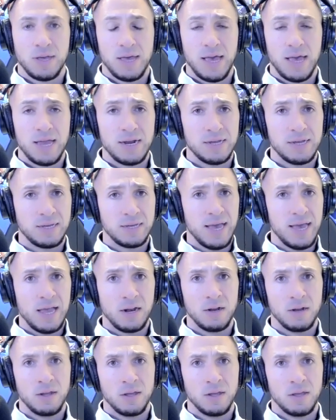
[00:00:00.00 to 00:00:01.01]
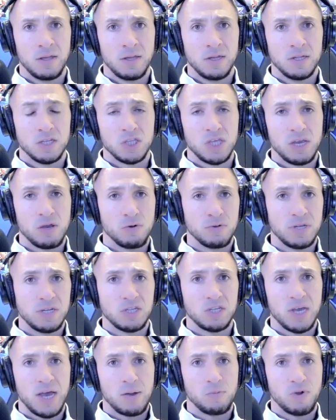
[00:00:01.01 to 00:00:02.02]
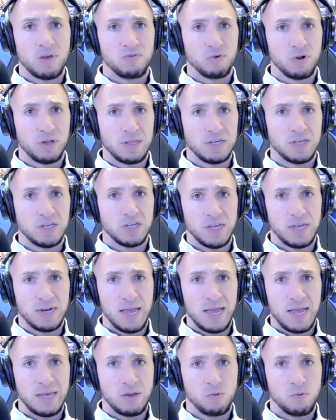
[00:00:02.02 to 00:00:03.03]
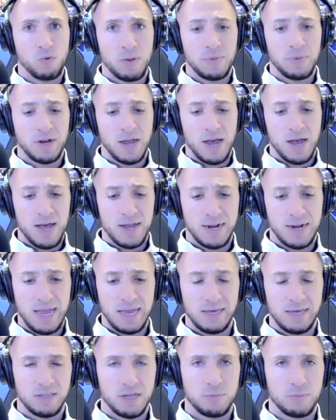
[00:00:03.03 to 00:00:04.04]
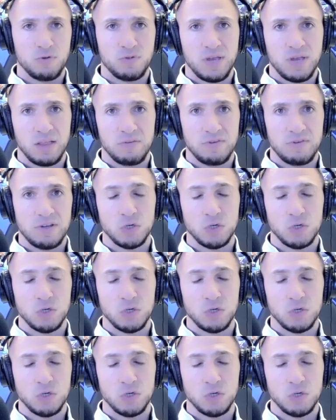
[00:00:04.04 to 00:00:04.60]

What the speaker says: And again, it's the only time we've really seen any women on AEW television,